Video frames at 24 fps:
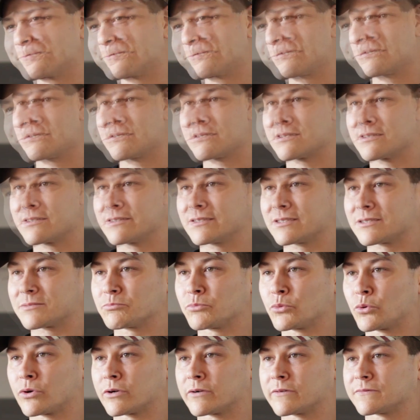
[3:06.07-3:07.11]
It's
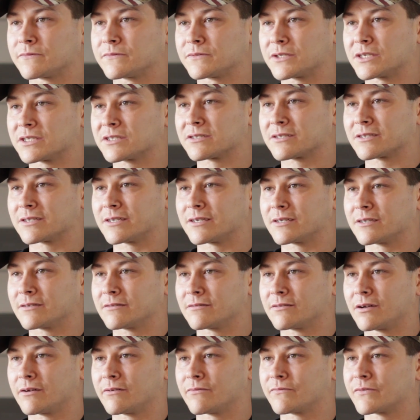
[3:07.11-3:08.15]
more of just a
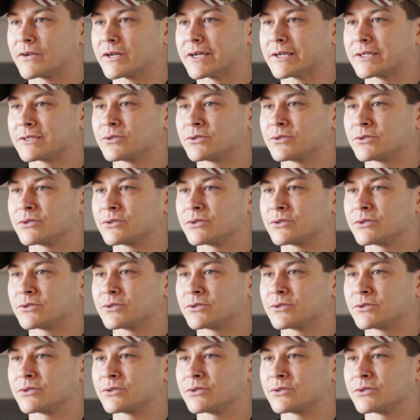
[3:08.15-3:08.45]
very